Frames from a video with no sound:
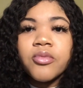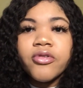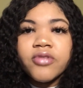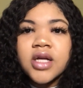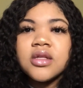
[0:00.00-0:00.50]

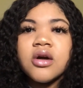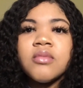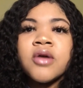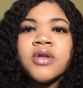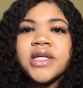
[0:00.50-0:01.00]
reflecting on
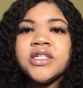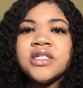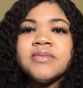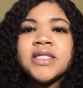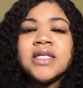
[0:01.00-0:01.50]
my
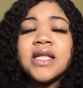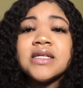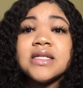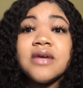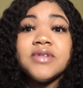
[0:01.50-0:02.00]
relationships and the things
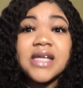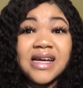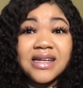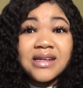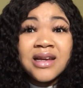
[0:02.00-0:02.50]
that I've
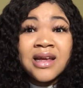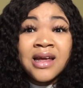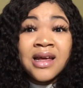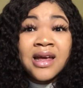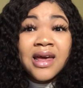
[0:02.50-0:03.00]
done.
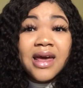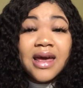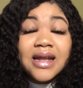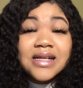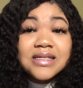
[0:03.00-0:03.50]

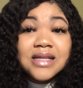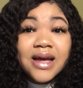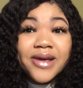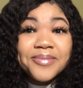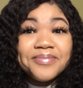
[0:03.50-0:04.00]
And it's like,